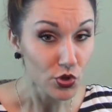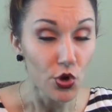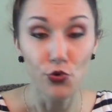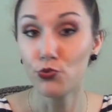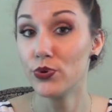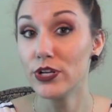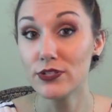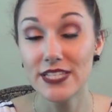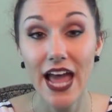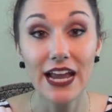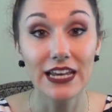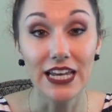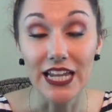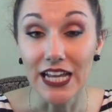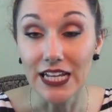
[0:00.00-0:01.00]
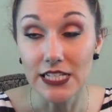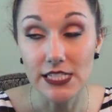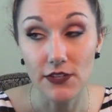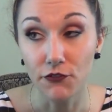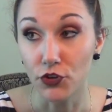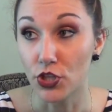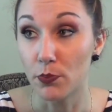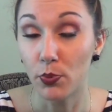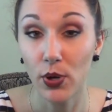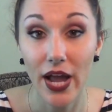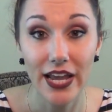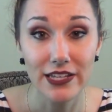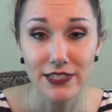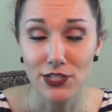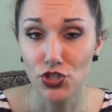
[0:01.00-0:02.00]
real techniques for the
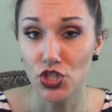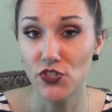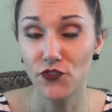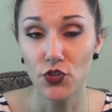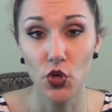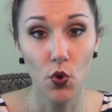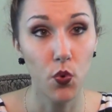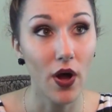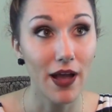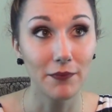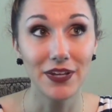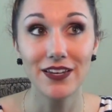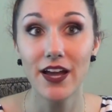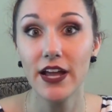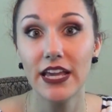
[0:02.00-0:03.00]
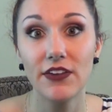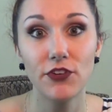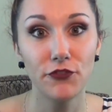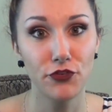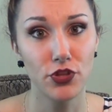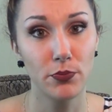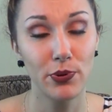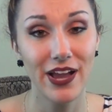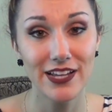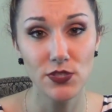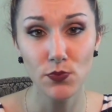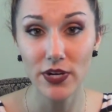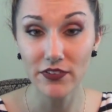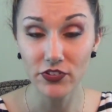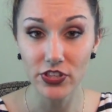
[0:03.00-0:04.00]
price and just for the, I mean, not even for the
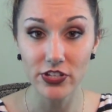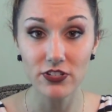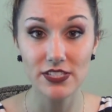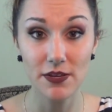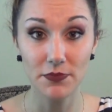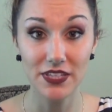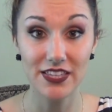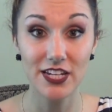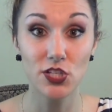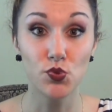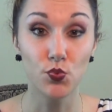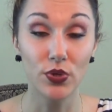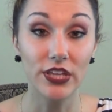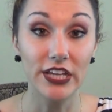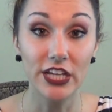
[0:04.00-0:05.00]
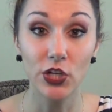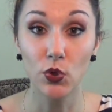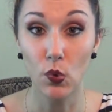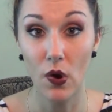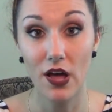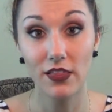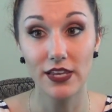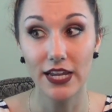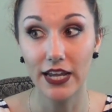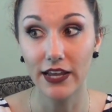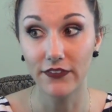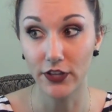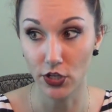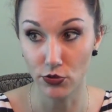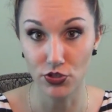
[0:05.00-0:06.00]
price. Whenever there's something that is really good quality
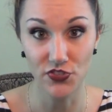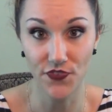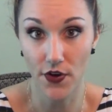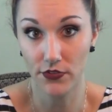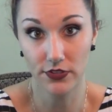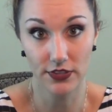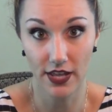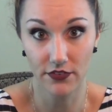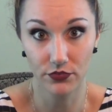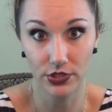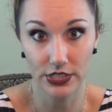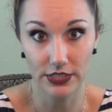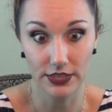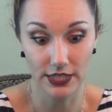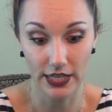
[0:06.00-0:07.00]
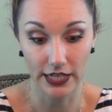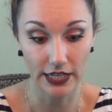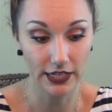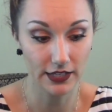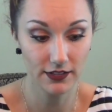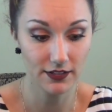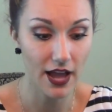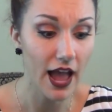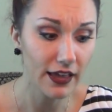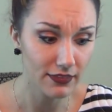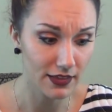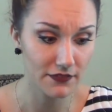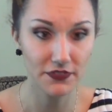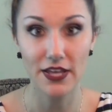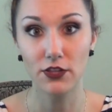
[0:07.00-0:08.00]
and that you just fall in love with, like, I
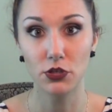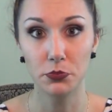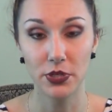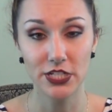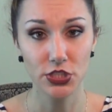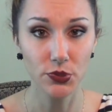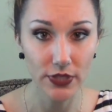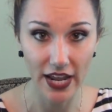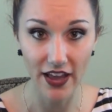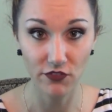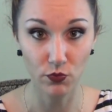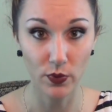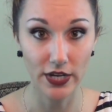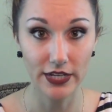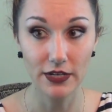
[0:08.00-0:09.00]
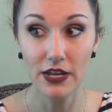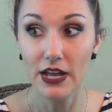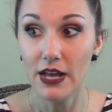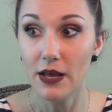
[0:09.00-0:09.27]
love that little brush. I only have one,